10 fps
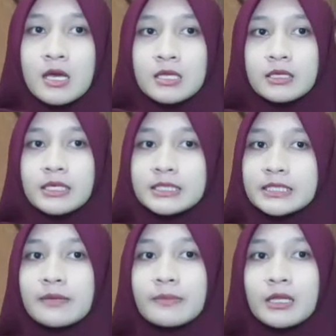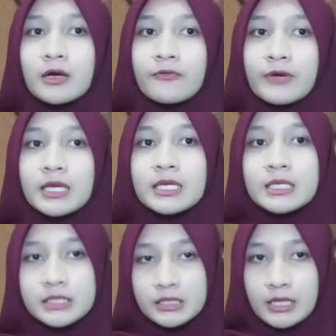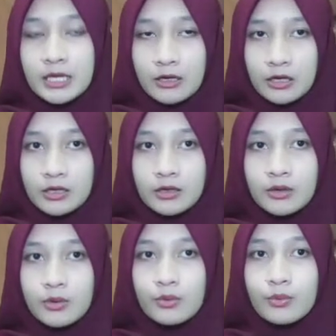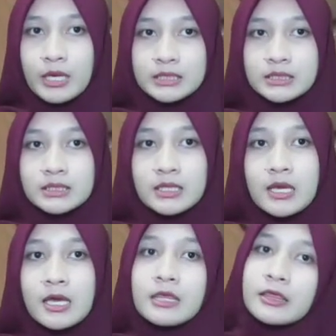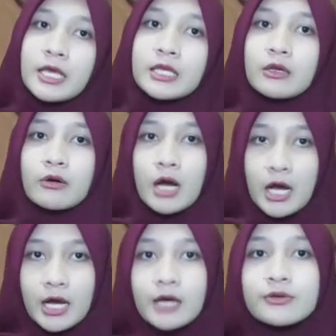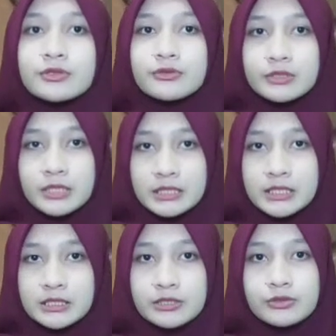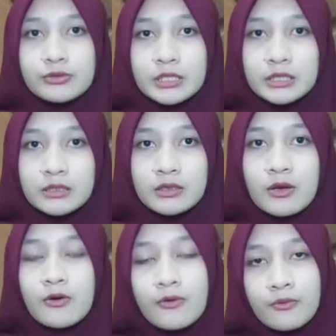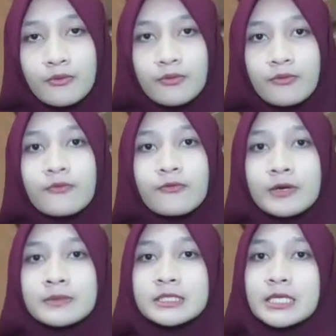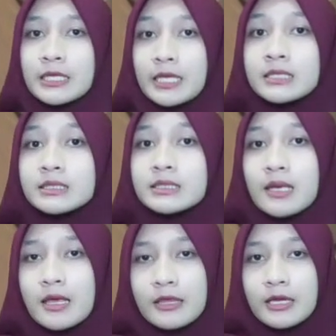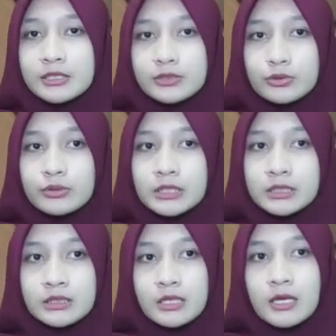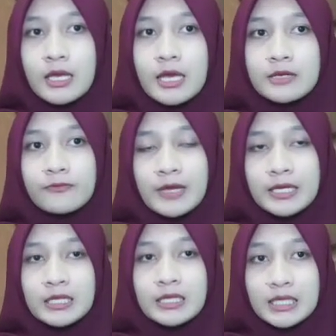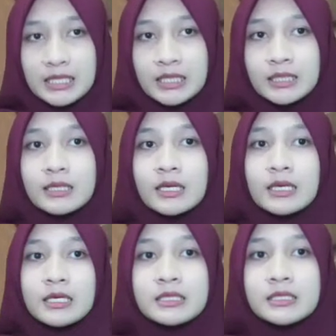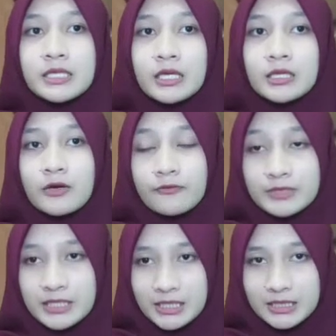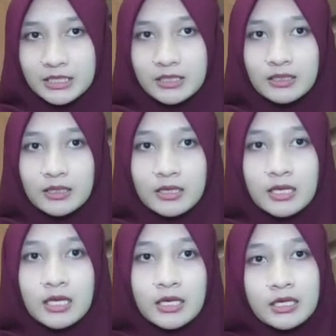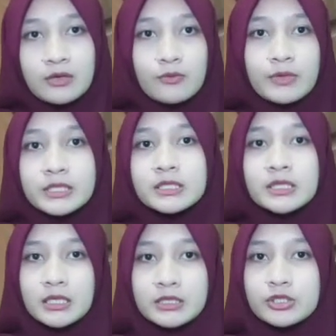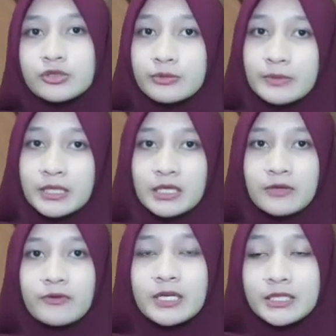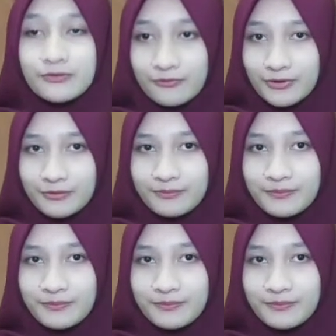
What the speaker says: The example of addition error was, they know how to teaching student. From the sentence, their student add final ing in the end of teaching, in which it should be infinitive verb.